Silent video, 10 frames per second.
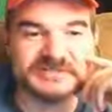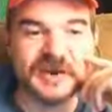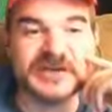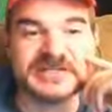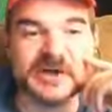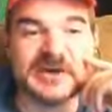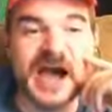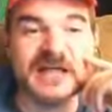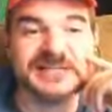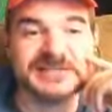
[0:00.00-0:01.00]
is a fairy tale
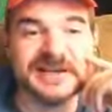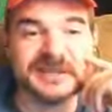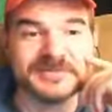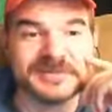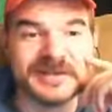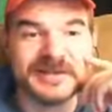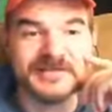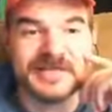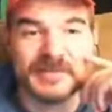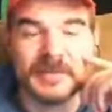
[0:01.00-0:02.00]
concept
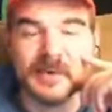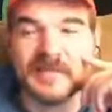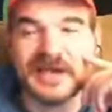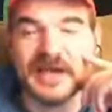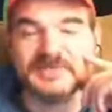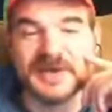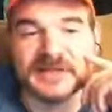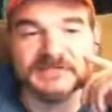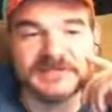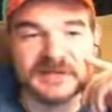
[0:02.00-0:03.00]
that people make up to
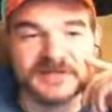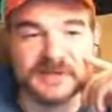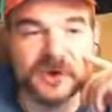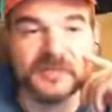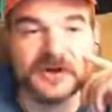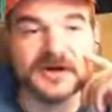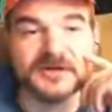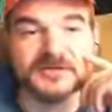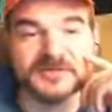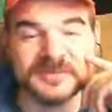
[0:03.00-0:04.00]
make themselves feel
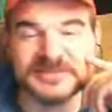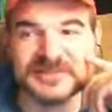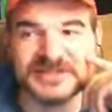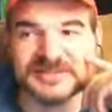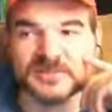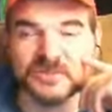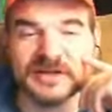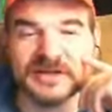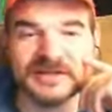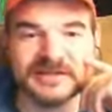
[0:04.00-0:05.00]
better, but justice
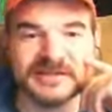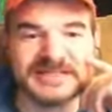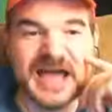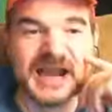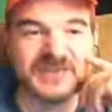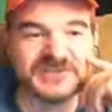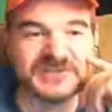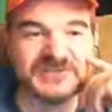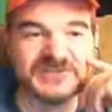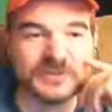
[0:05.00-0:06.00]
really is
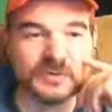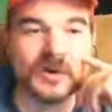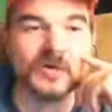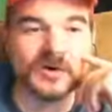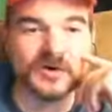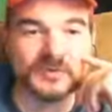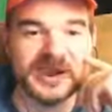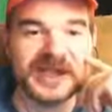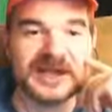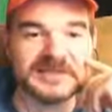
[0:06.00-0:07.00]
non-existent in the real world, in
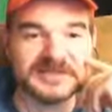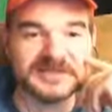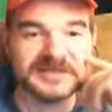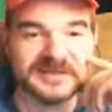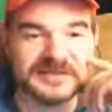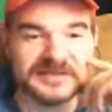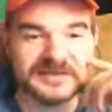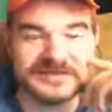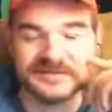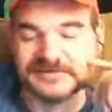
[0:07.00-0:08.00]
reality.
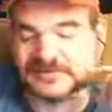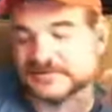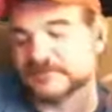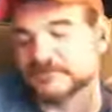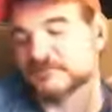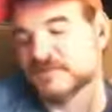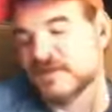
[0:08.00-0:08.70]
You know, so,